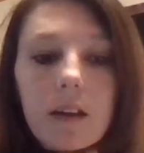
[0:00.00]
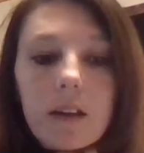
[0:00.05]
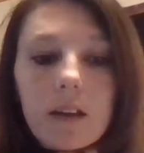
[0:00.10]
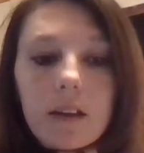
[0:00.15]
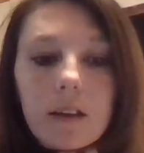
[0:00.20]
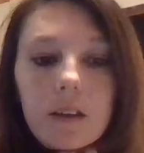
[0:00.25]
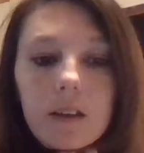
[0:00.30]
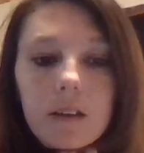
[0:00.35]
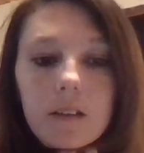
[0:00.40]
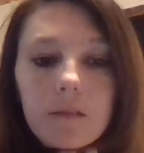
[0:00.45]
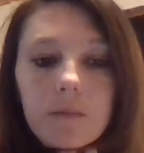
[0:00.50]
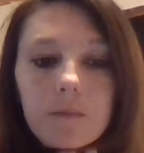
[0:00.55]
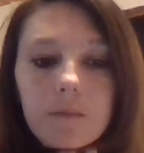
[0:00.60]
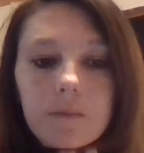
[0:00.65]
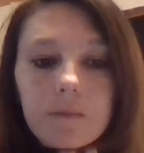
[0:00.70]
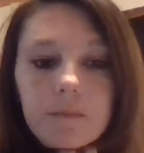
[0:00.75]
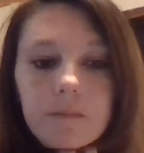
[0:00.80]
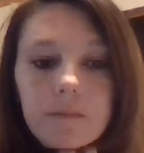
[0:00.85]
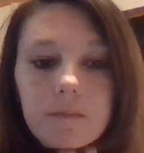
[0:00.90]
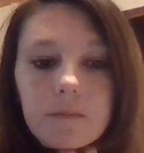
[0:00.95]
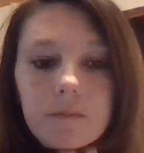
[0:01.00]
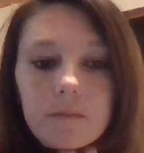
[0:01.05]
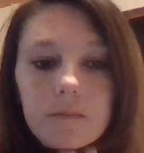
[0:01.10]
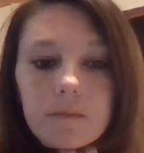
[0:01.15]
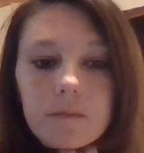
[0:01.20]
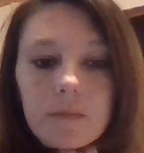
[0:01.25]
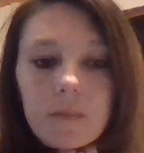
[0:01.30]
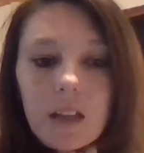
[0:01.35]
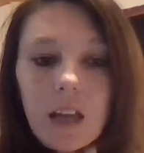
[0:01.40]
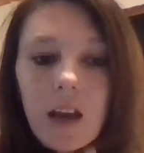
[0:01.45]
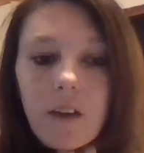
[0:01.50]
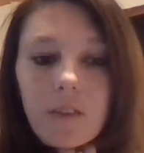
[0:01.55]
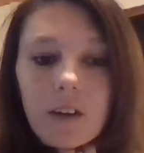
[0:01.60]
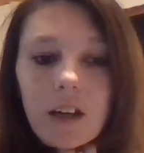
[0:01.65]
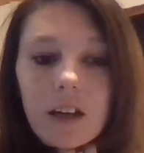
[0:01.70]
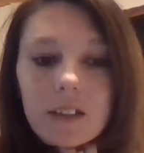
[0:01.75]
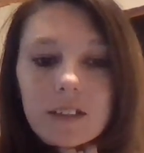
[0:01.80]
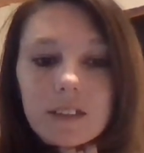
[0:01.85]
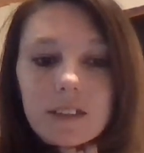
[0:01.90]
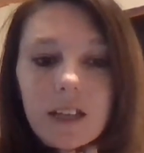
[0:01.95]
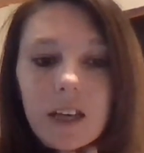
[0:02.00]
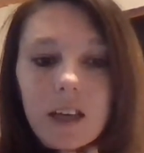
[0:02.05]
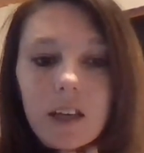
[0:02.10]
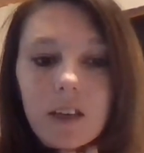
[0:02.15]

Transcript: and have a nice day